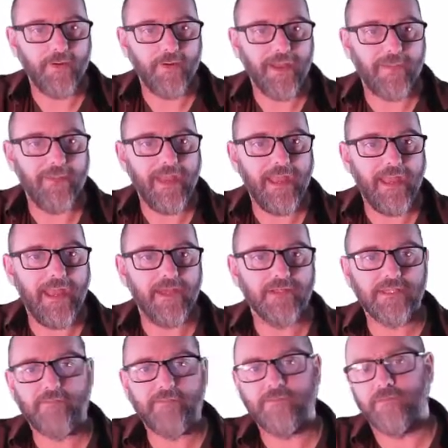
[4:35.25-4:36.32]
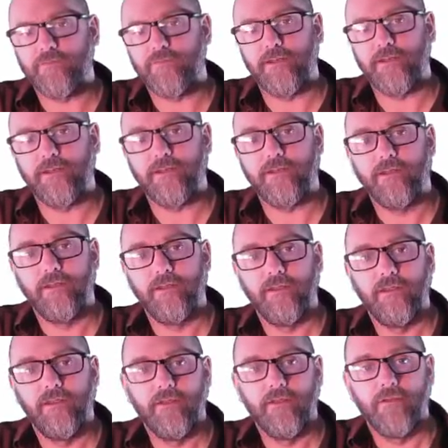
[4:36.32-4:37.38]
Param a, I just have to fill in
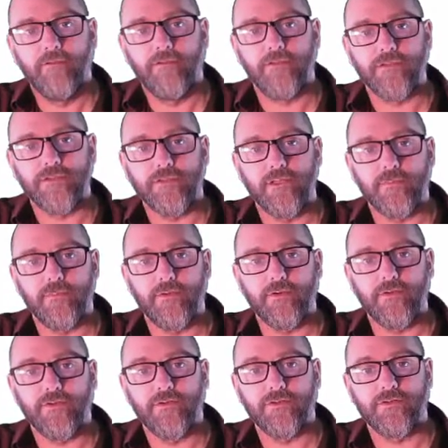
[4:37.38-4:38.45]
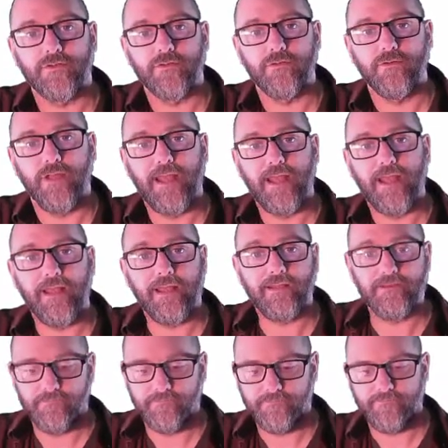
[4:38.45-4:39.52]
first number to add.